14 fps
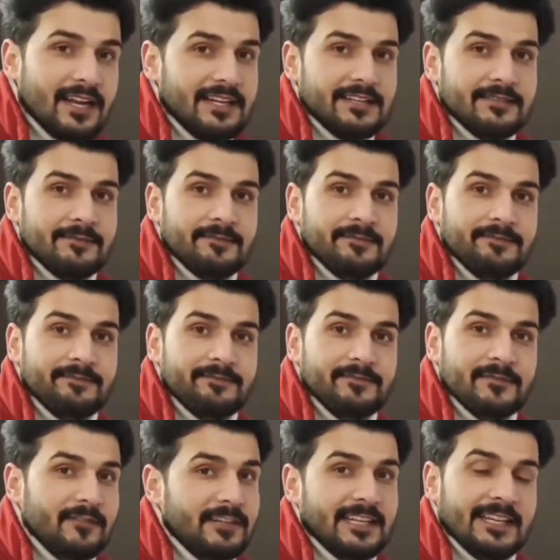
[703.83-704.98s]
right?
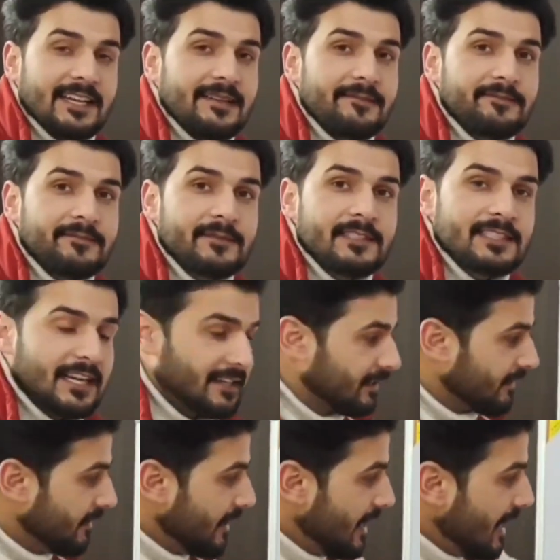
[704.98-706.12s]
We will take a cylinder.